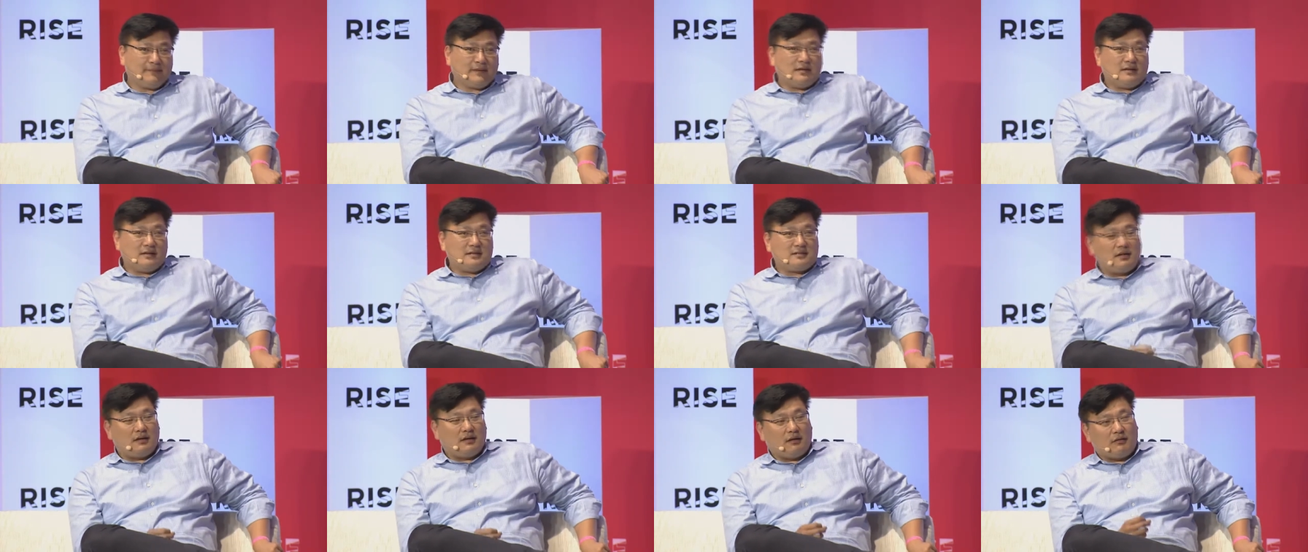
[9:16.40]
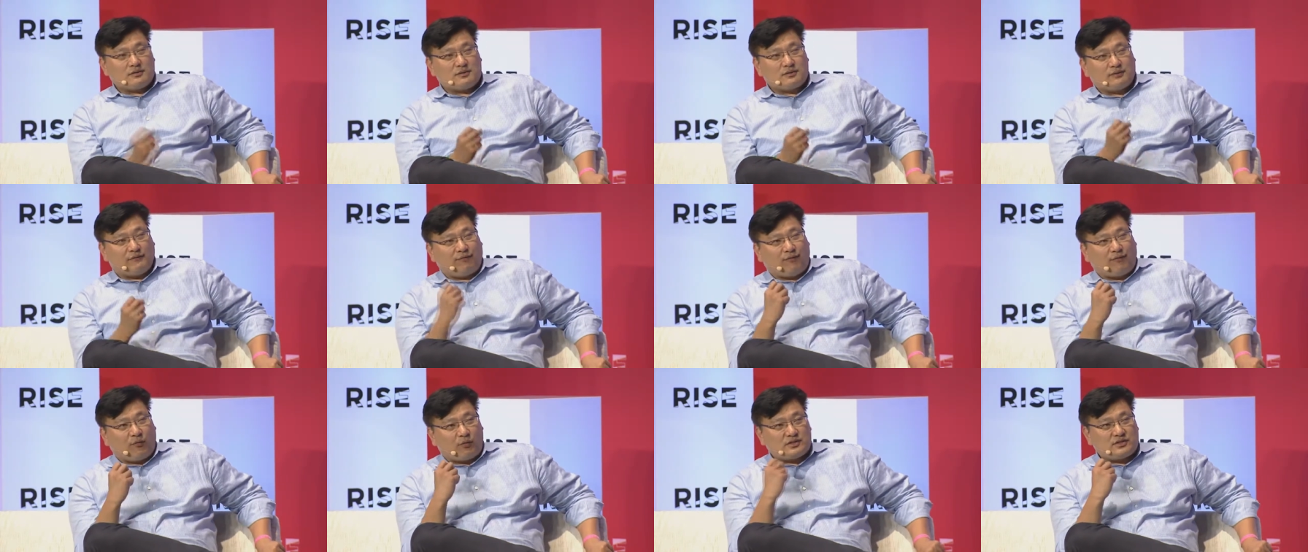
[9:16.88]
So they also
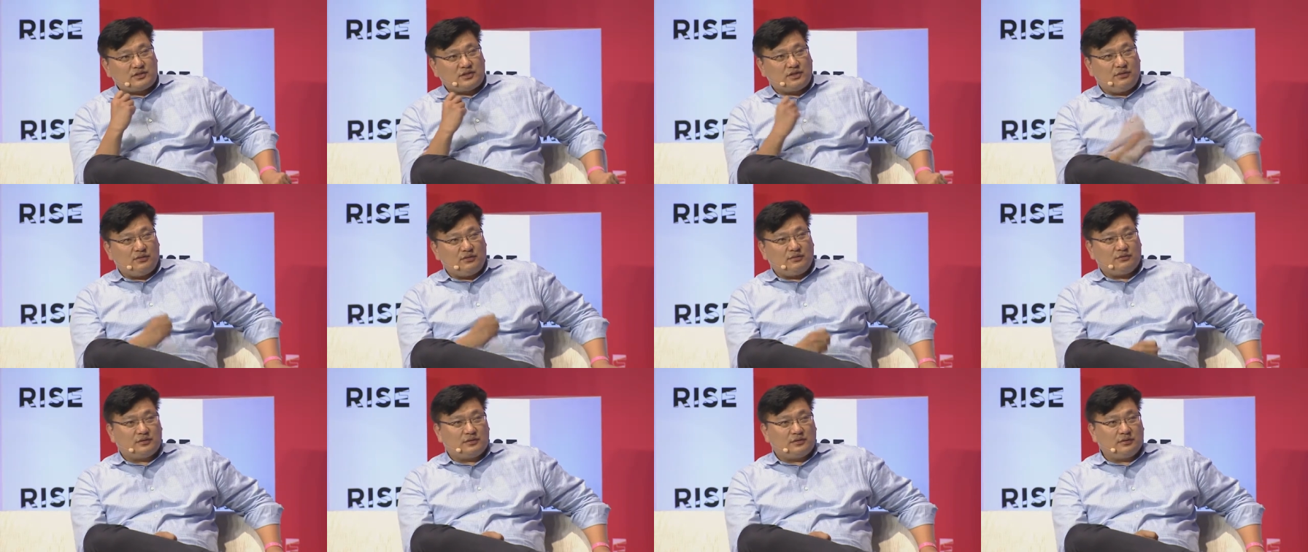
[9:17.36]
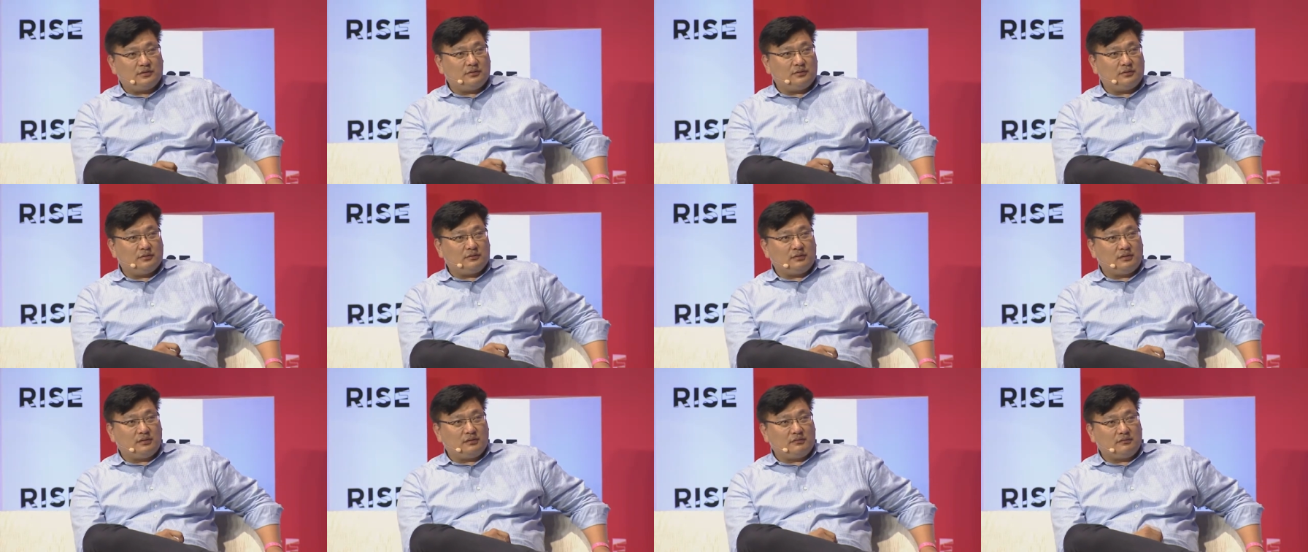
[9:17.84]
force you
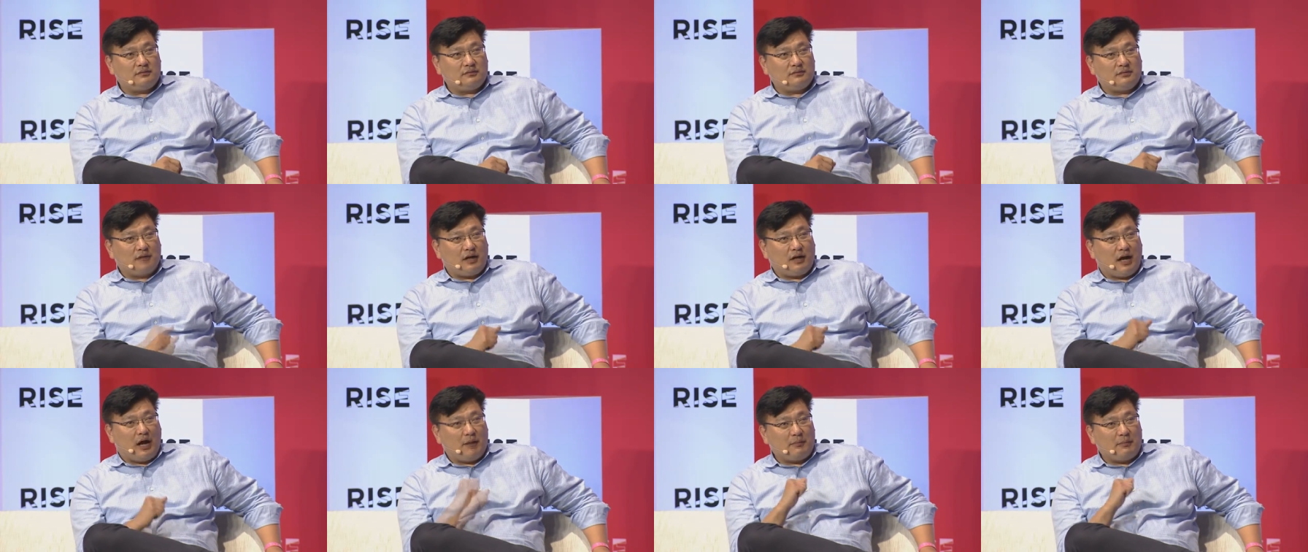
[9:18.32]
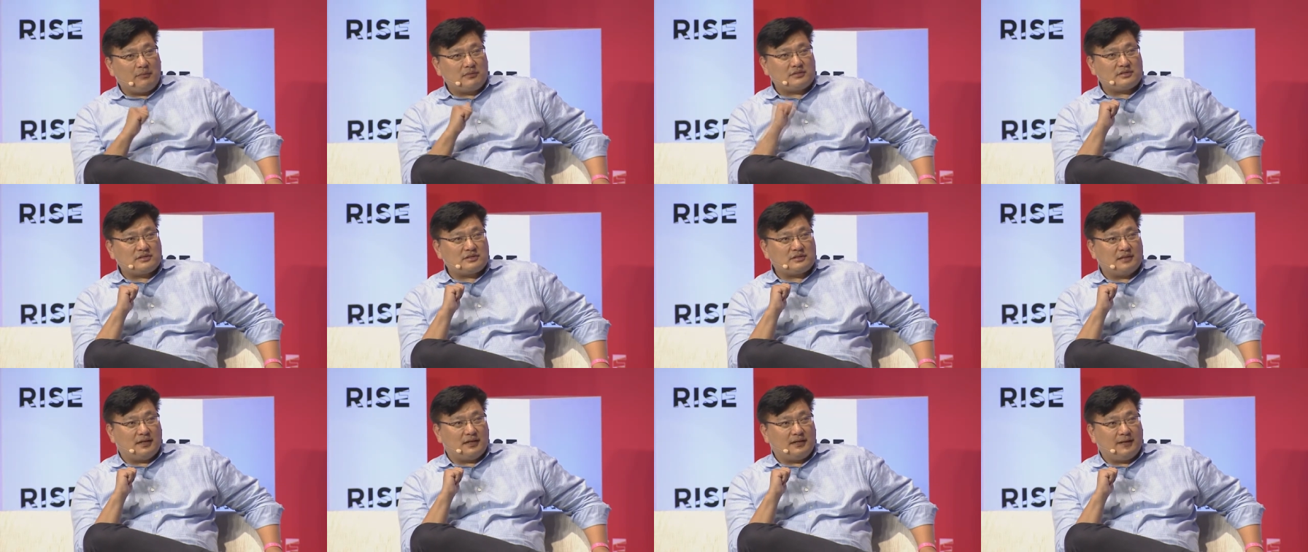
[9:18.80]
to
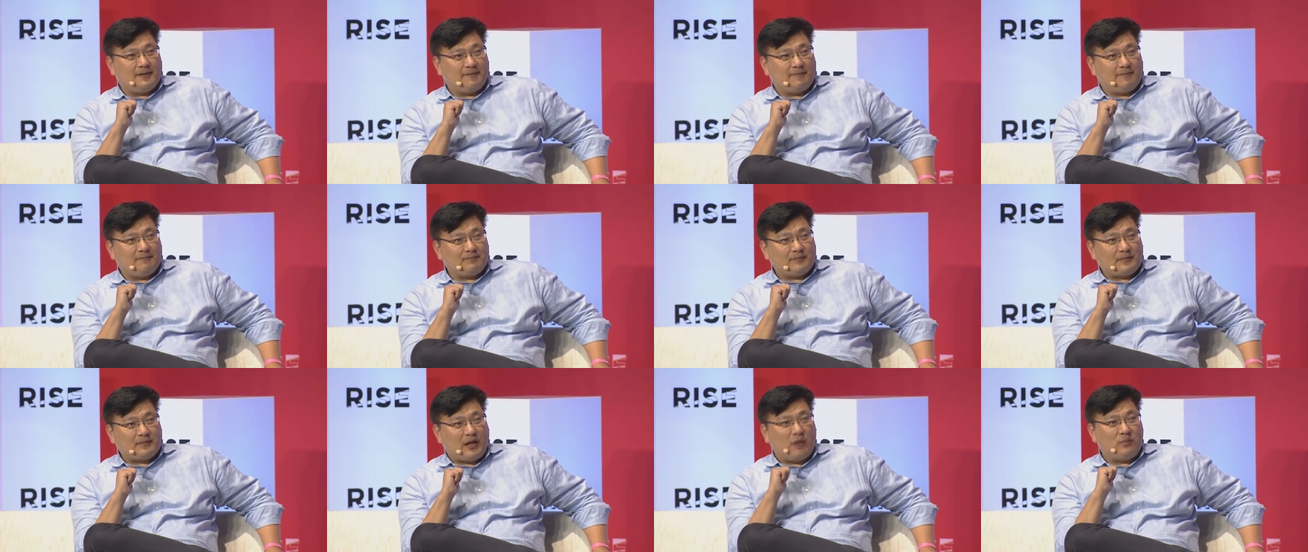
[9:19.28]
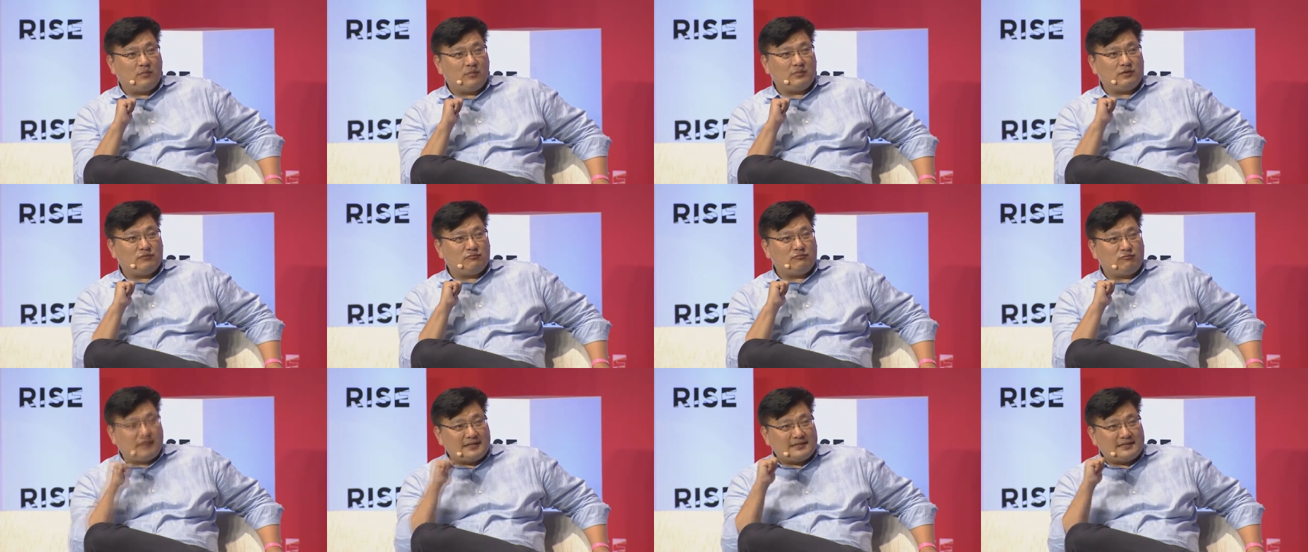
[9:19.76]
almost um, not
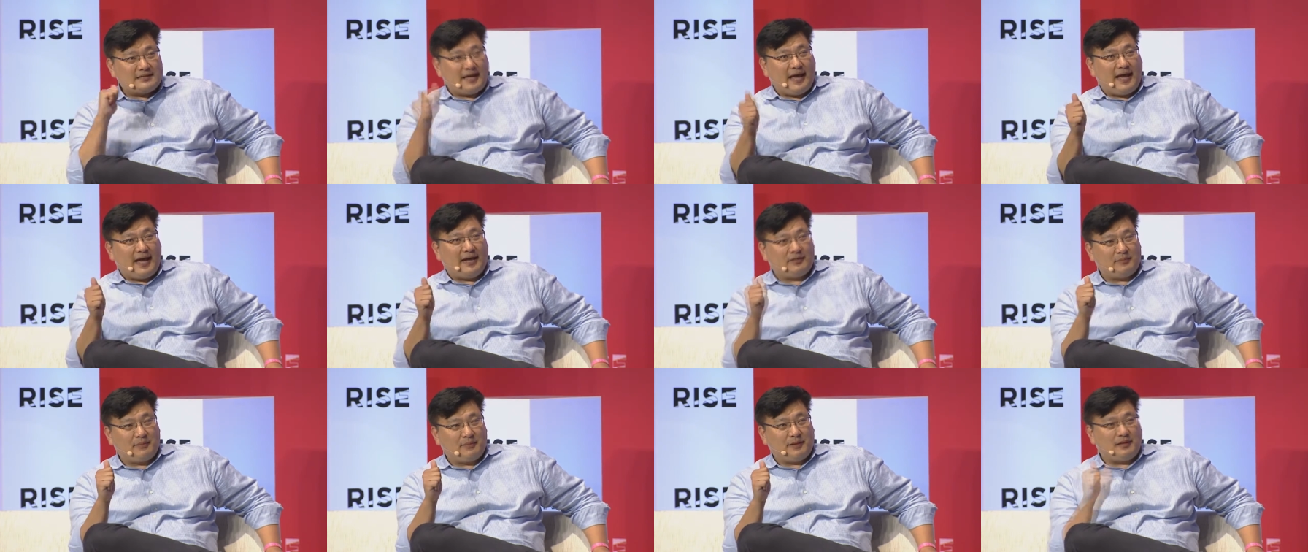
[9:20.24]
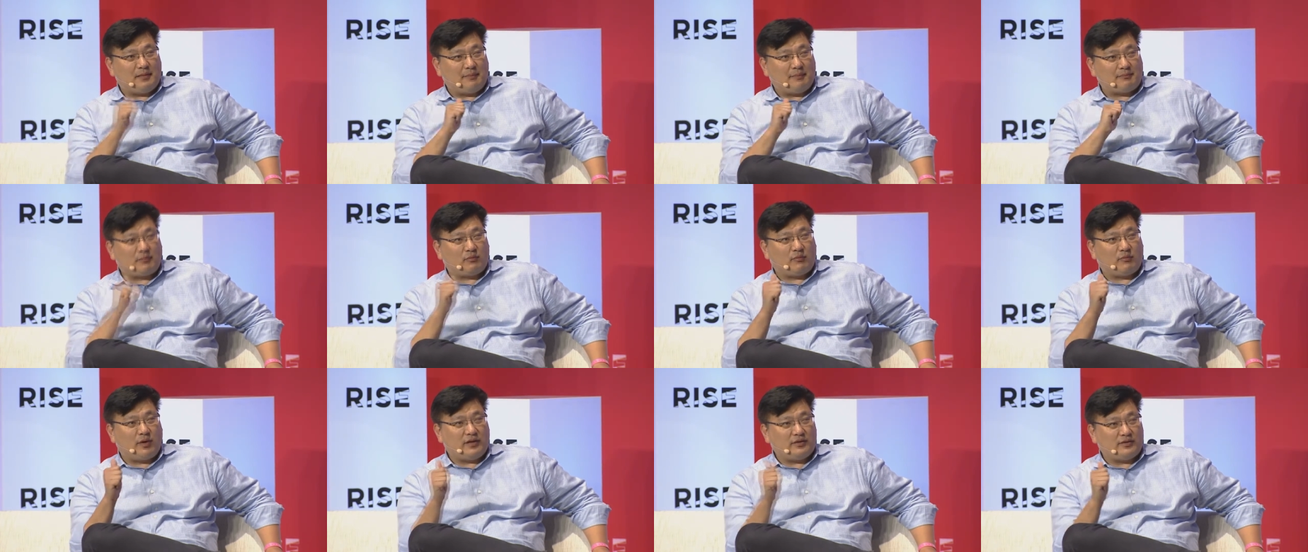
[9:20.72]
only race ahead to be
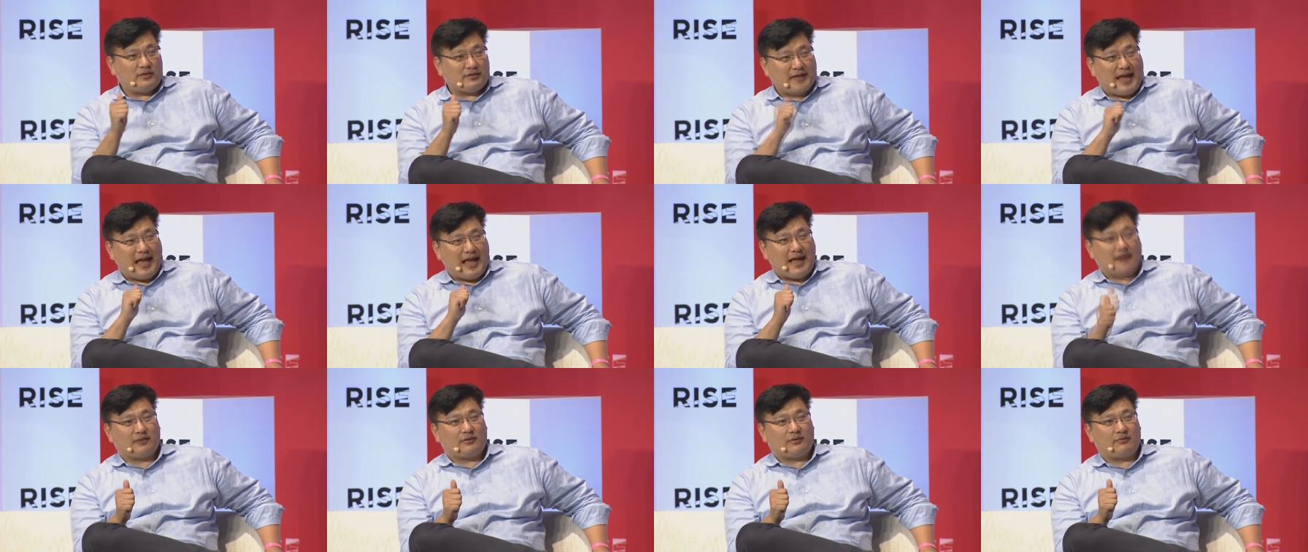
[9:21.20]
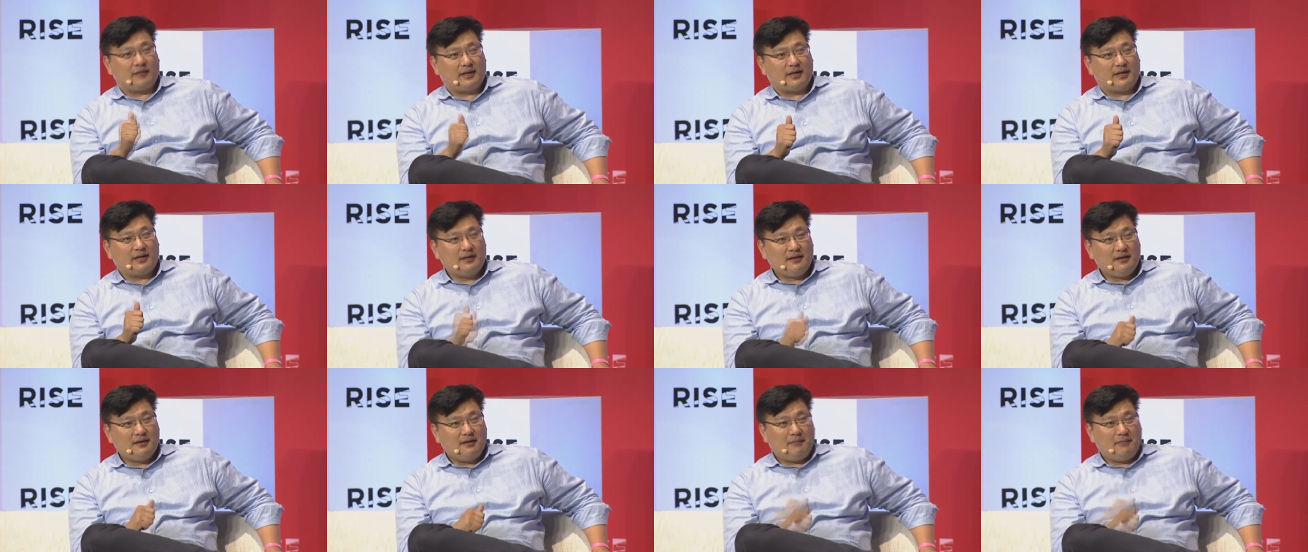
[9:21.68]
number one in your category,